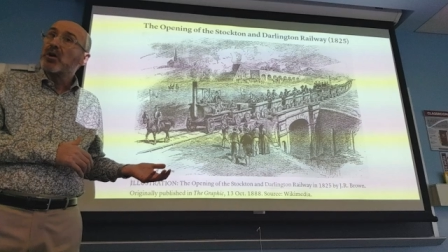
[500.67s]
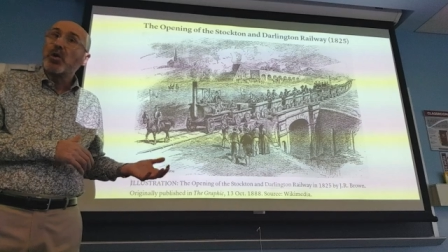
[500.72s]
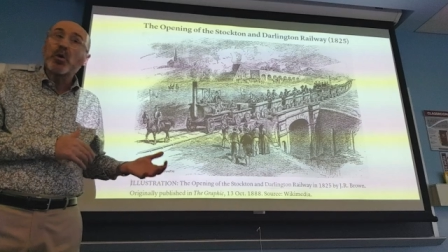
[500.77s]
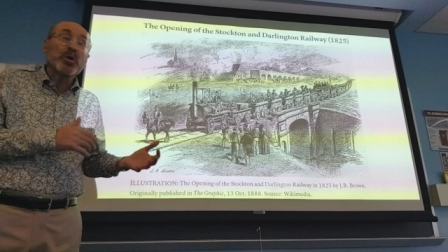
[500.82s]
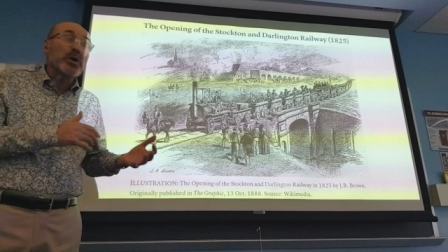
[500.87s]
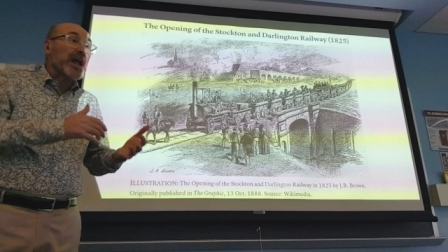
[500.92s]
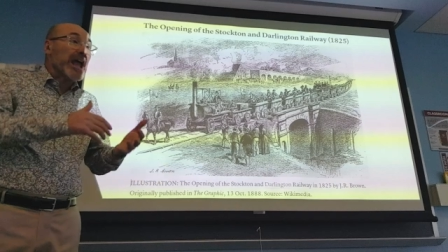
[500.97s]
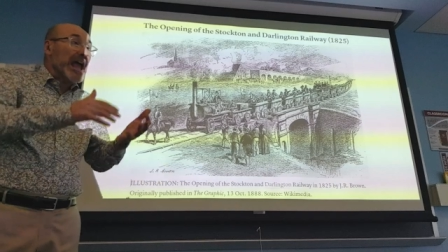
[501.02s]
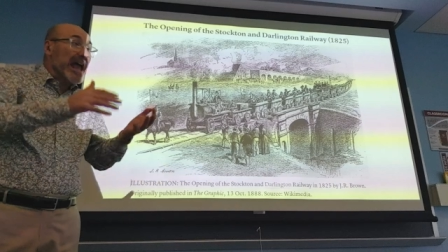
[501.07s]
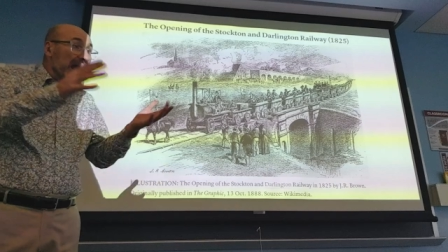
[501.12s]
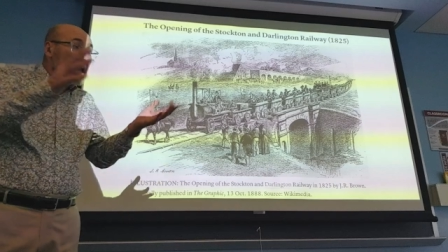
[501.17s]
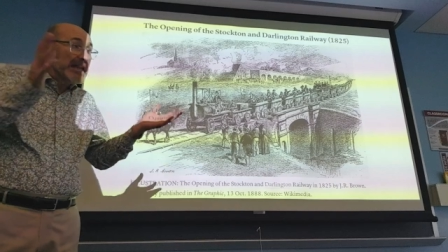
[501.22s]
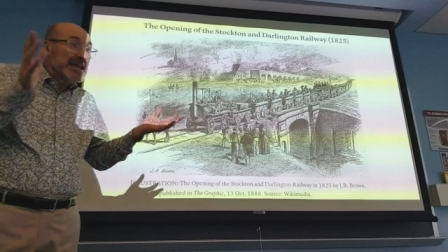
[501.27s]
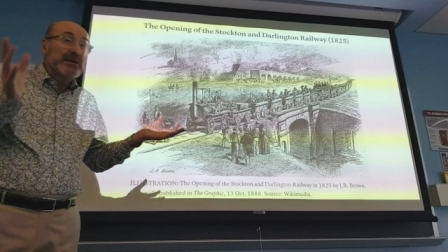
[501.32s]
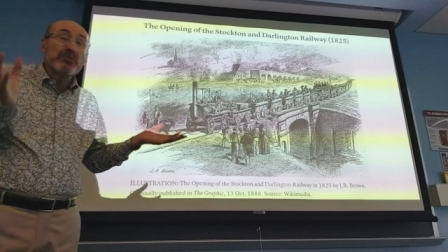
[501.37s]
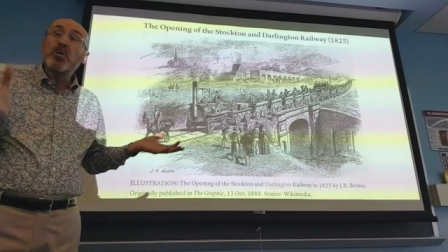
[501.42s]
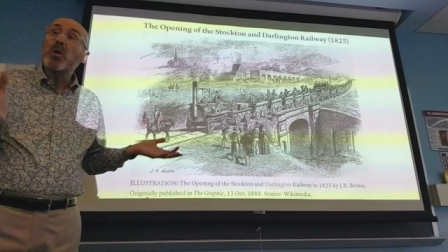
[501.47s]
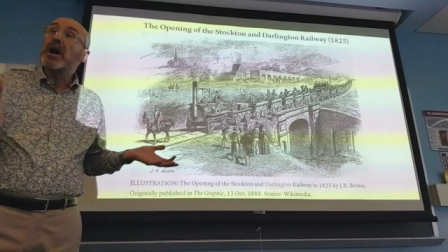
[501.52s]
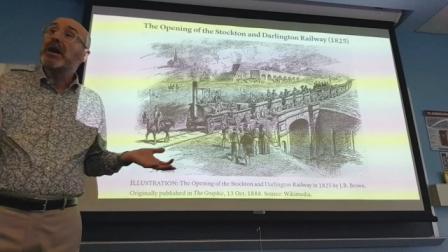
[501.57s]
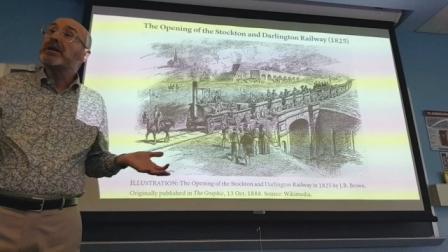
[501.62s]
or
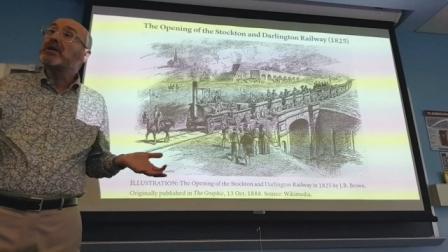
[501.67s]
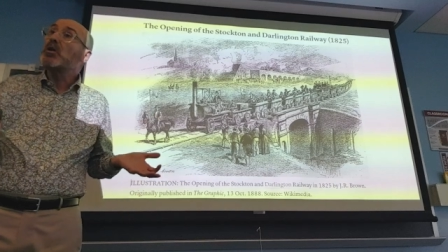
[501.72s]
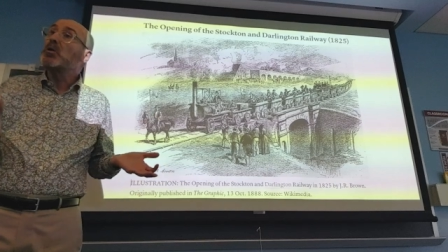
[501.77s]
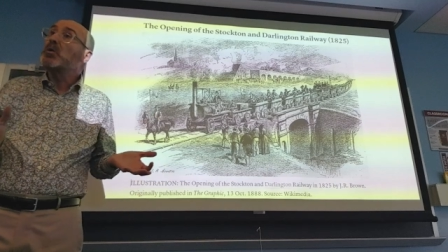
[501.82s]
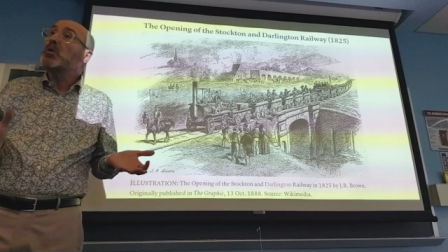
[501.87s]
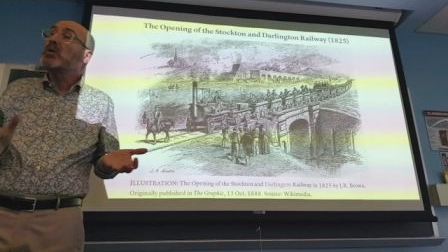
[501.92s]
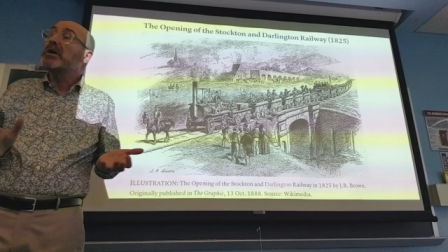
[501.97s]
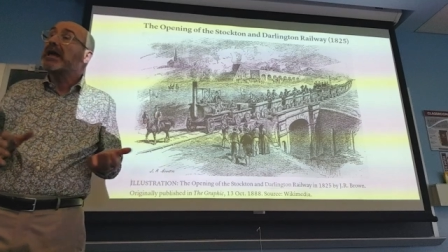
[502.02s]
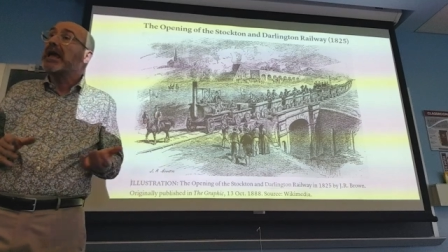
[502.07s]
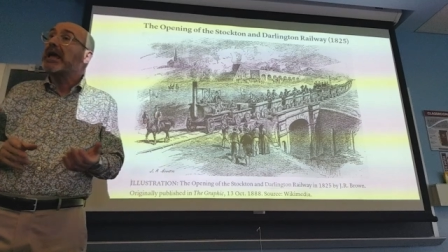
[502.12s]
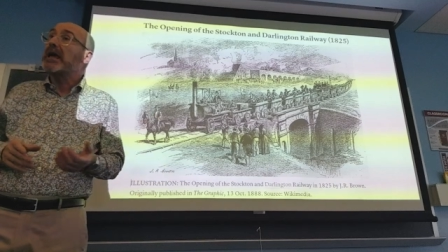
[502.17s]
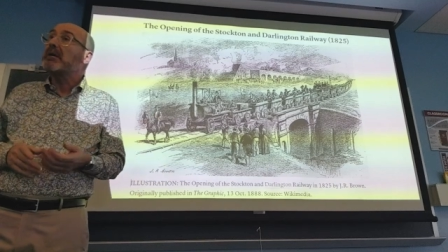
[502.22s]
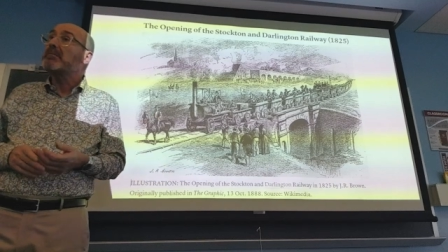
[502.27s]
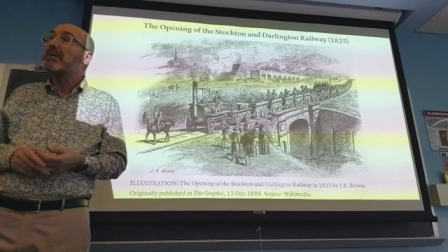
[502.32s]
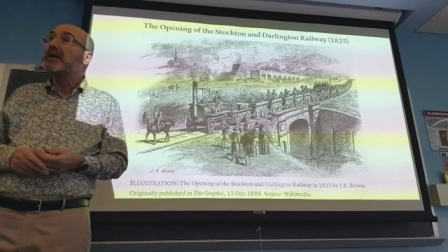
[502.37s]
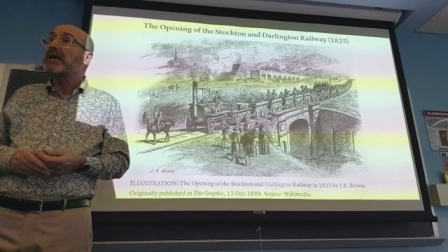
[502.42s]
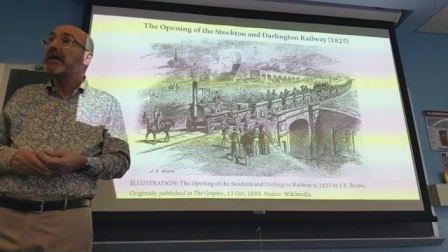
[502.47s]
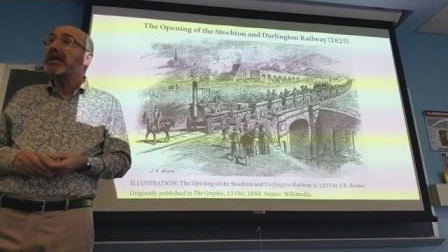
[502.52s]
anyone who came